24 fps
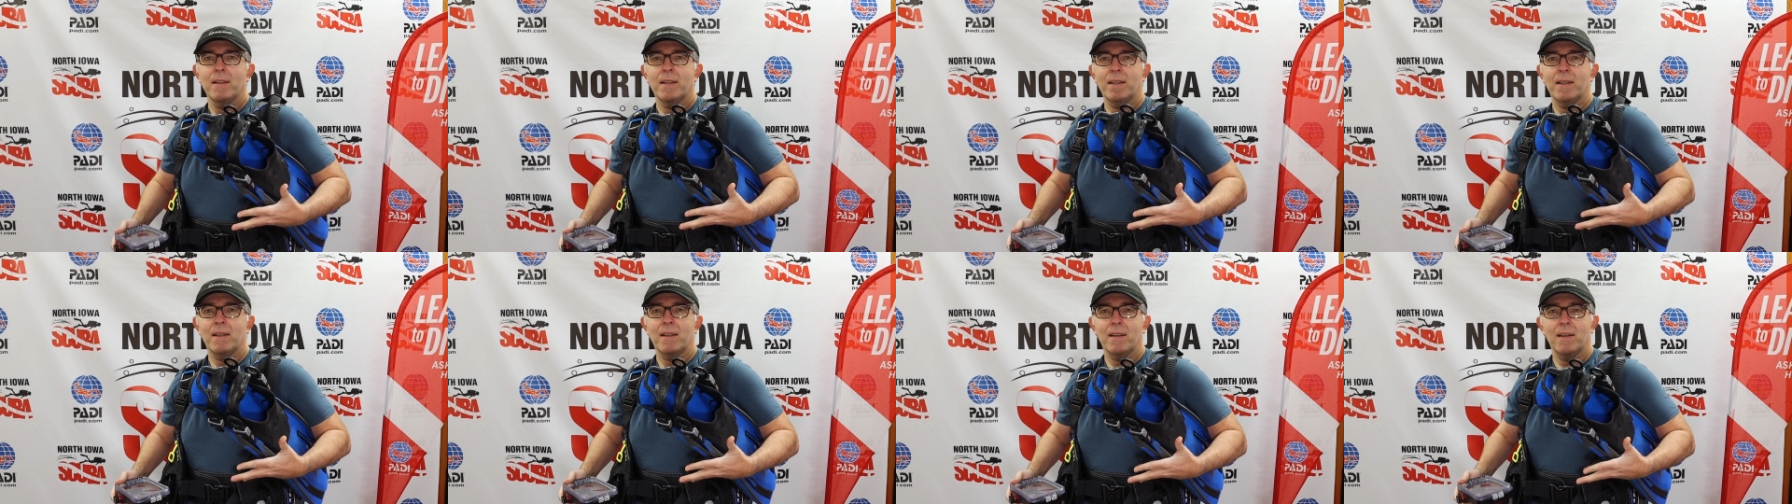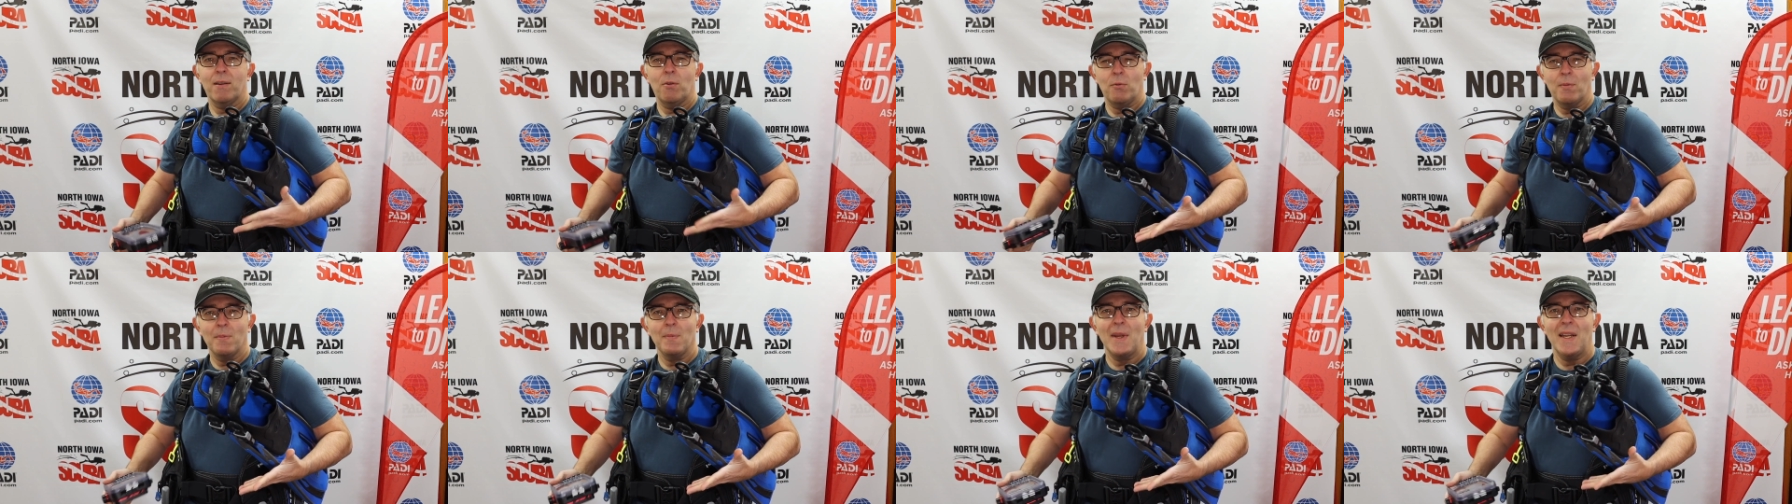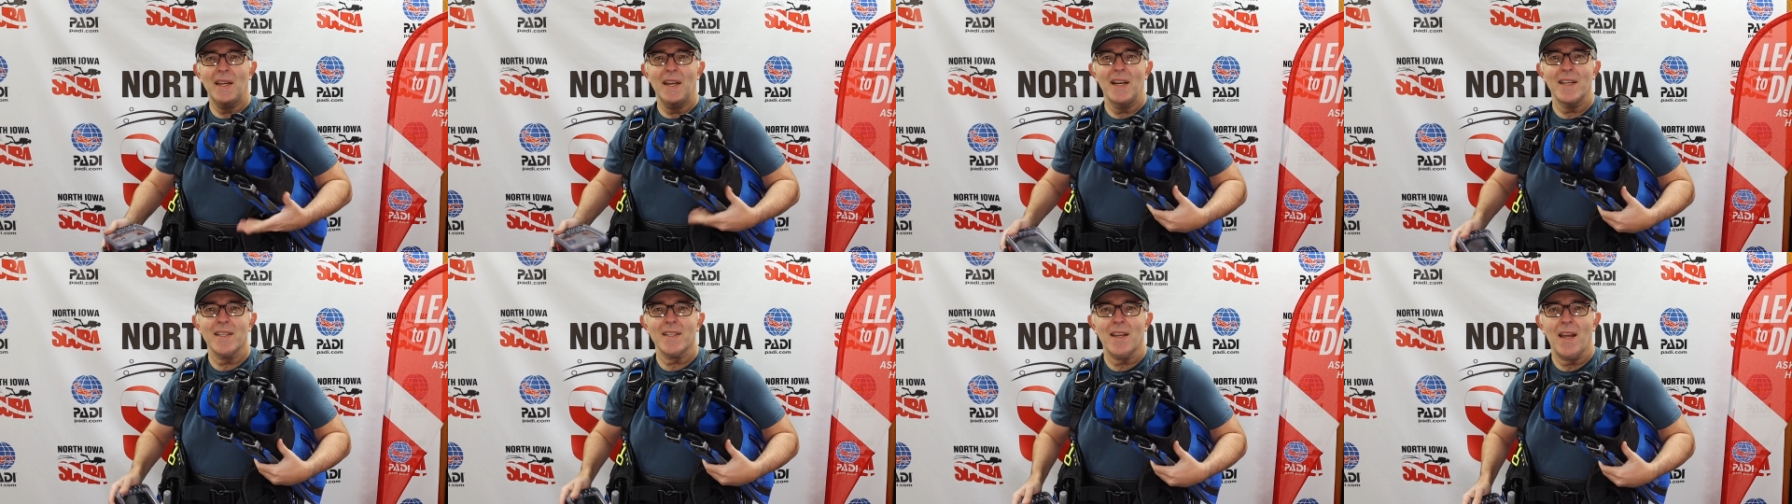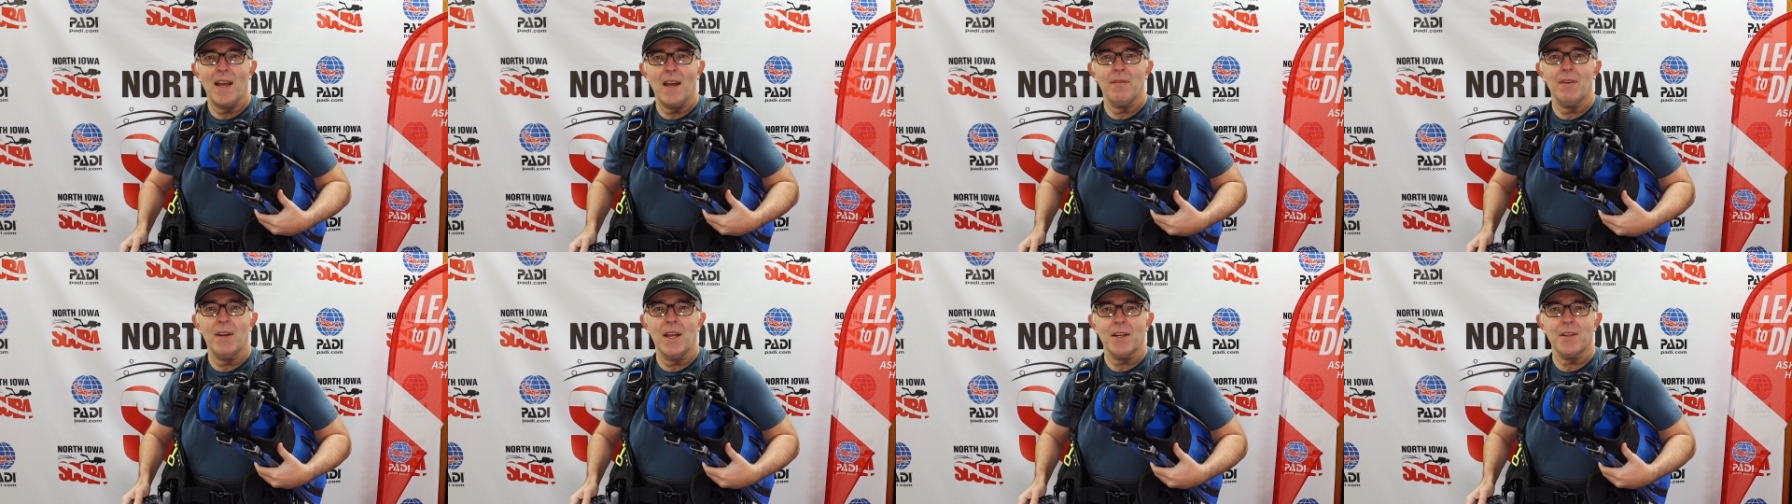uh, it would be nice to
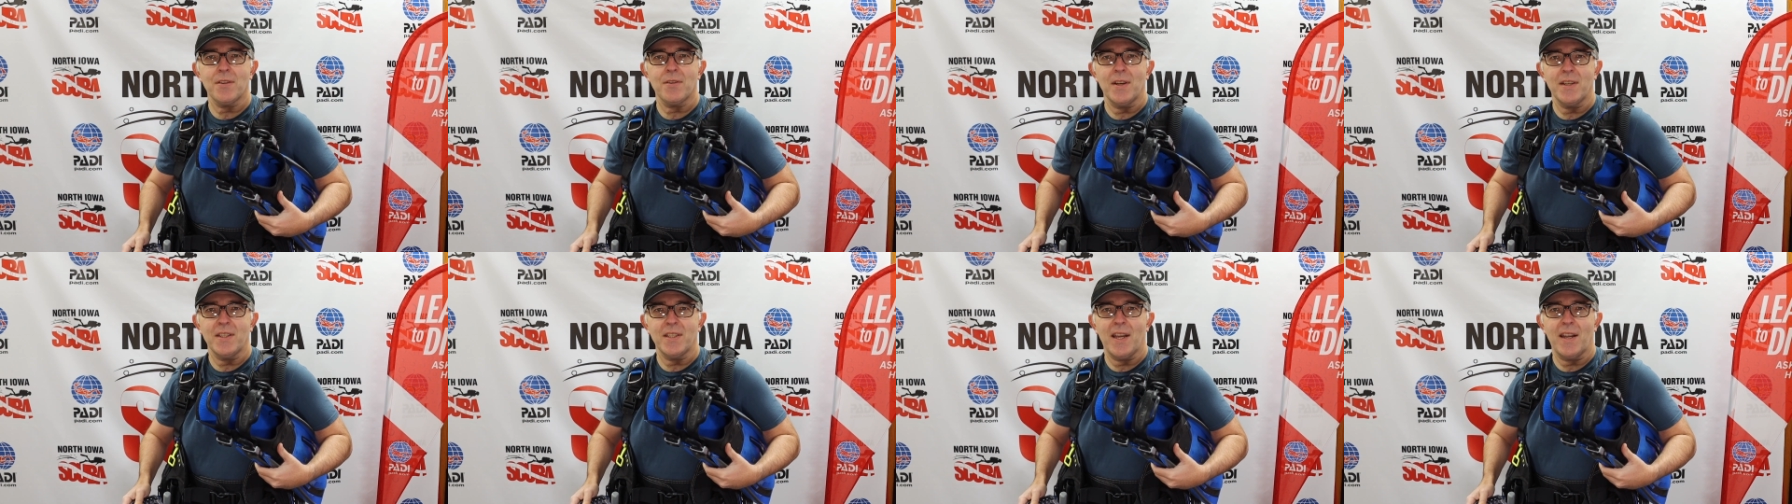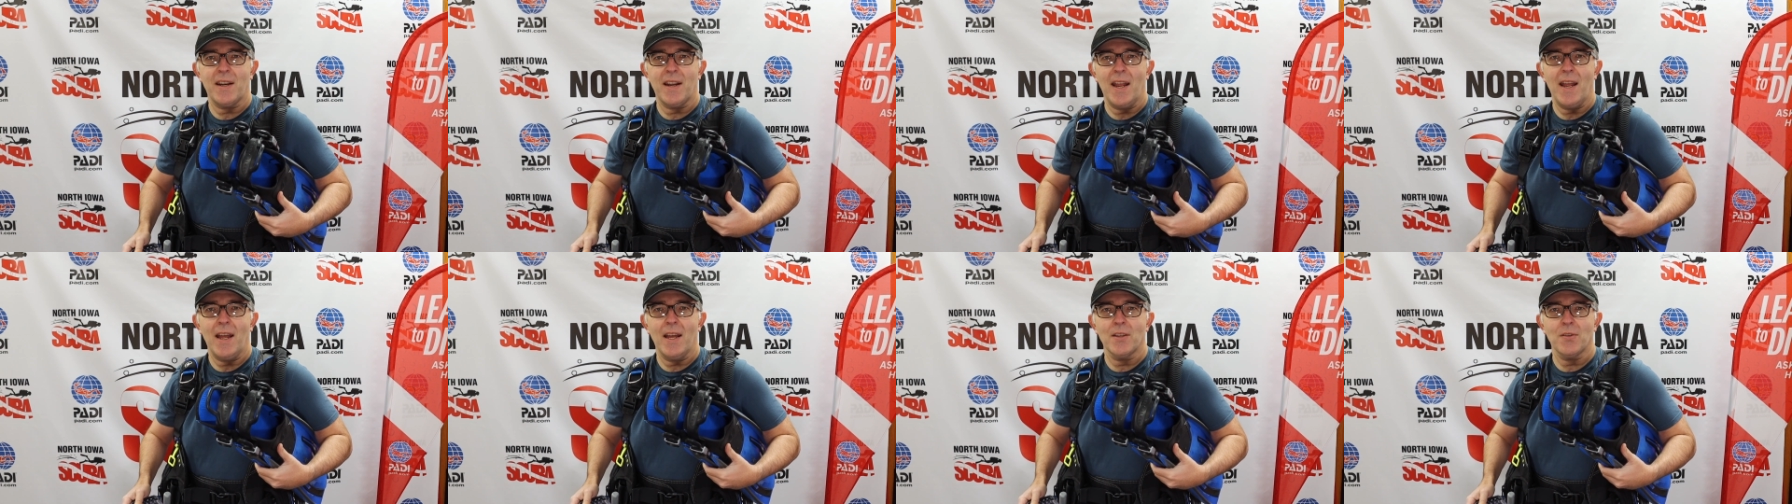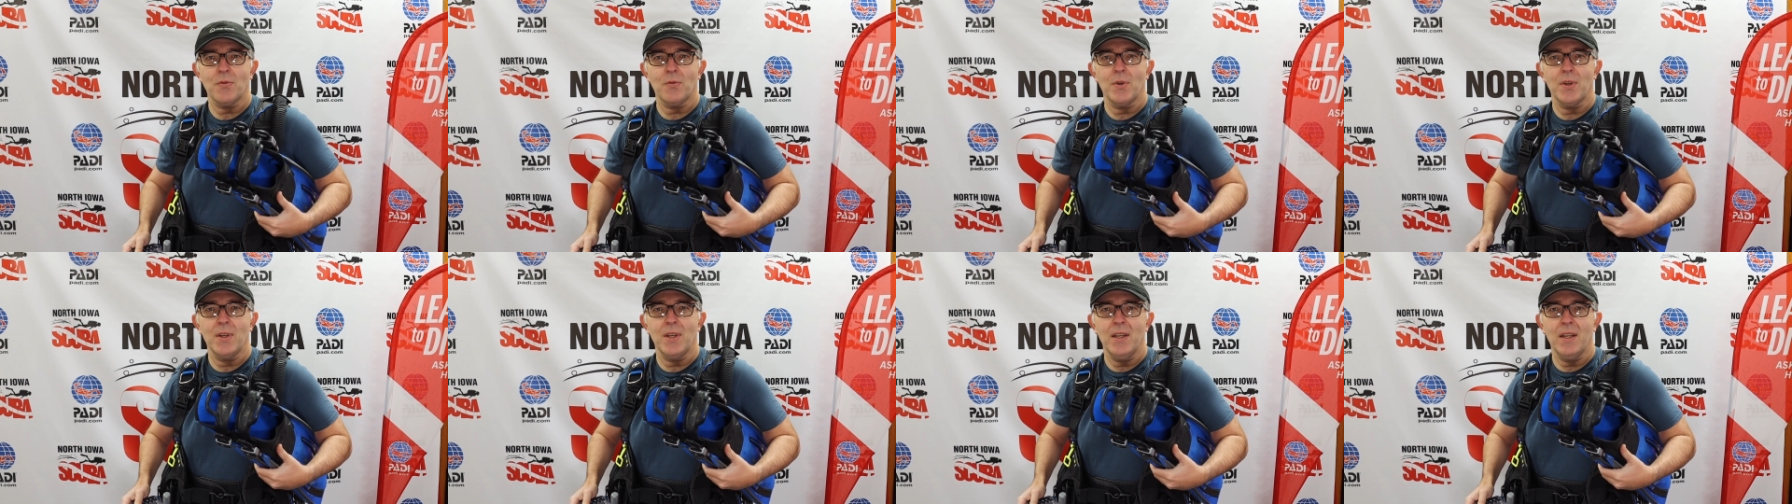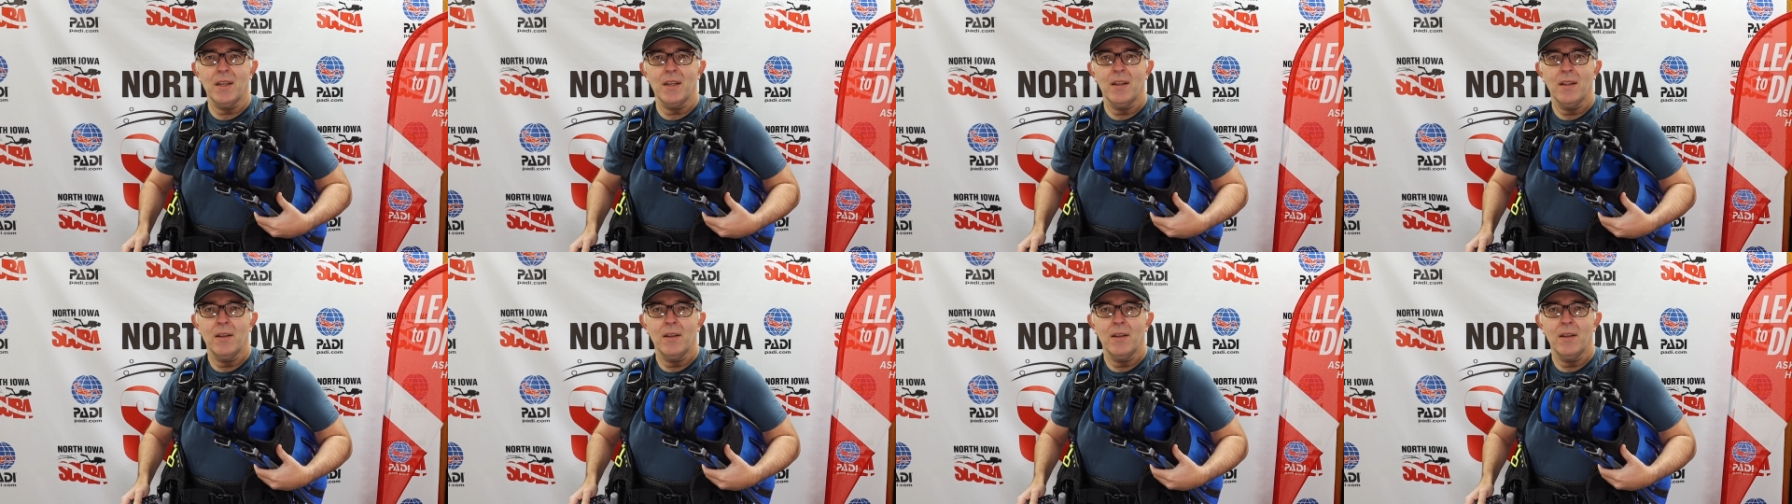have an extra set of hands, wouldn't it?